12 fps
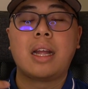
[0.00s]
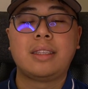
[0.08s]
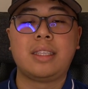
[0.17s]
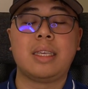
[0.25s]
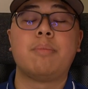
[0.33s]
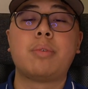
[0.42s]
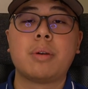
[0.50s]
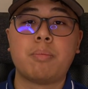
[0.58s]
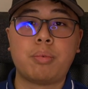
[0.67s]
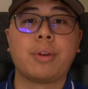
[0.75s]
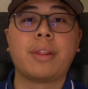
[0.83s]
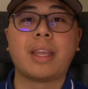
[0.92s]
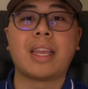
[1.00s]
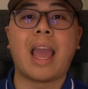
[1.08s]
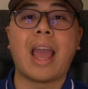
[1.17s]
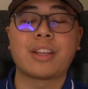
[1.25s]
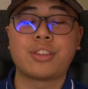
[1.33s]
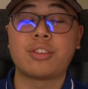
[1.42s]
deep breathing
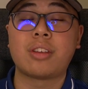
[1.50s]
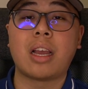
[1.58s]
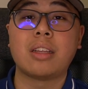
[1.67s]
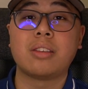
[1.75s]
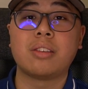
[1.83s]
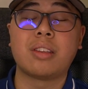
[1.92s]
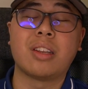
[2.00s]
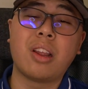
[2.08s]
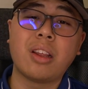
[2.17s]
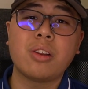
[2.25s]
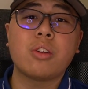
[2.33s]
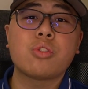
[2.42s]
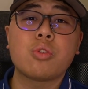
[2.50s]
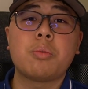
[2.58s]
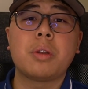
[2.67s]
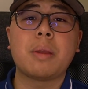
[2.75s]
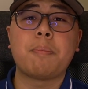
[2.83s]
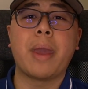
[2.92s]
exercises, and also
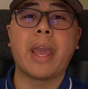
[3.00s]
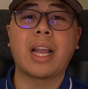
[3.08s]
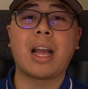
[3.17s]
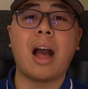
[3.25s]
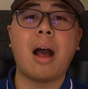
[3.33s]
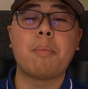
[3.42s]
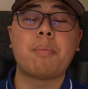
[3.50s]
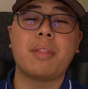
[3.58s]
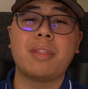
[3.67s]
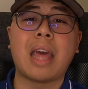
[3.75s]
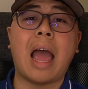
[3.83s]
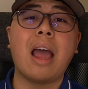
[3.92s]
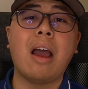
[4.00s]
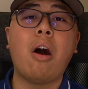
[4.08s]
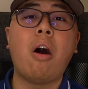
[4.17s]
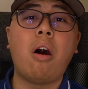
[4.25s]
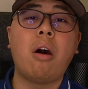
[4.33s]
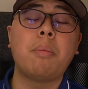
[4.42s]
really pick up that
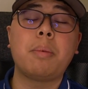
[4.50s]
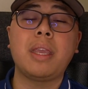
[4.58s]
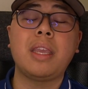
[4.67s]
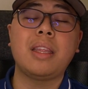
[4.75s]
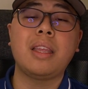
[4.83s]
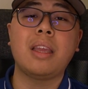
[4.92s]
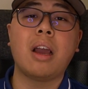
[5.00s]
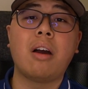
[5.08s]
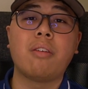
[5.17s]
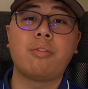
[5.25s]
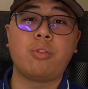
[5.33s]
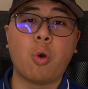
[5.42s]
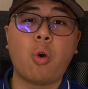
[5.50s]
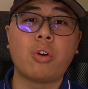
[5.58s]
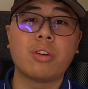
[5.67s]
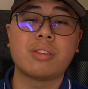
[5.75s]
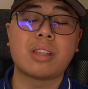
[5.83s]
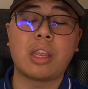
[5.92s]
hobby of
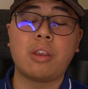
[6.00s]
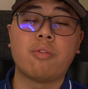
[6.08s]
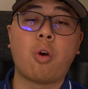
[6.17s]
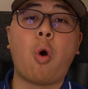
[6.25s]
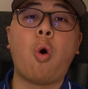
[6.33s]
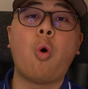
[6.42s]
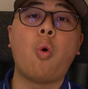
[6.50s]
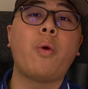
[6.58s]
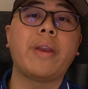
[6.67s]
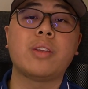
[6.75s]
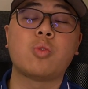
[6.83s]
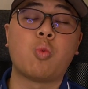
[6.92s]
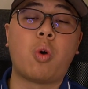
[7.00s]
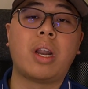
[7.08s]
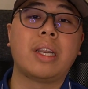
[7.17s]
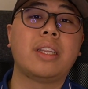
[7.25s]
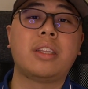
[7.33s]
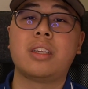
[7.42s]
yours that you've always
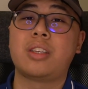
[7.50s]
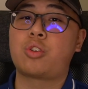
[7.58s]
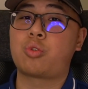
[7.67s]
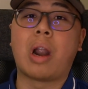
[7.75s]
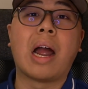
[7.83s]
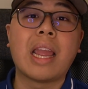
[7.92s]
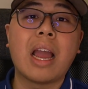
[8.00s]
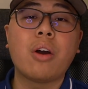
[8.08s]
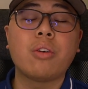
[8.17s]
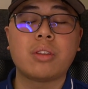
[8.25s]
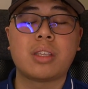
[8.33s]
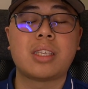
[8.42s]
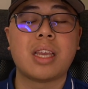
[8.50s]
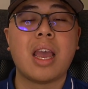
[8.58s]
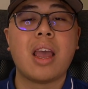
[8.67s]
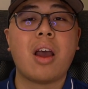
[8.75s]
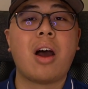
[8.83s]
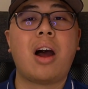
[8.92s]
wanted to try out,
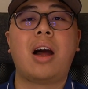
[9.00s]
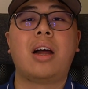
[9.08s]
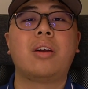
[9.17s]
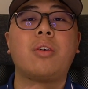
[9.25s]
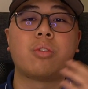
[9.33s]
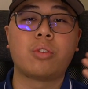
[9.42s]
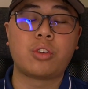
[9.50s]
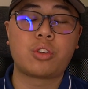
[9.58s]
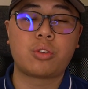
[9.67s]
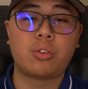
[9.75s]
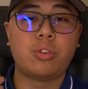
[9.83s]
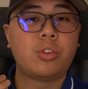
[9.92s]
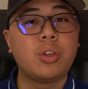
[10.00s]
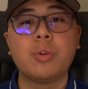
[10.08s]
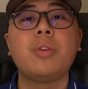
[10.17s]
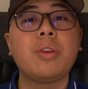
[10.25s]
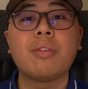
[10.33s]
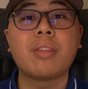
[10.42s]
or
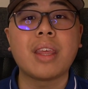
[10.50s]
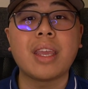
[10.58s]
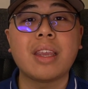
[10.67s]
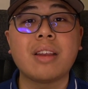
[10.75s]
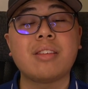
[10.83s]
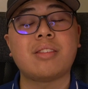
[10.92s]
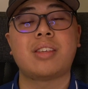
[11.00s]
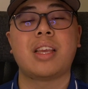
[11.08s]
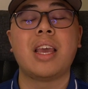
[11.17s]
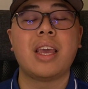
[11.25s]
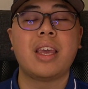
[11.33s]
do new things,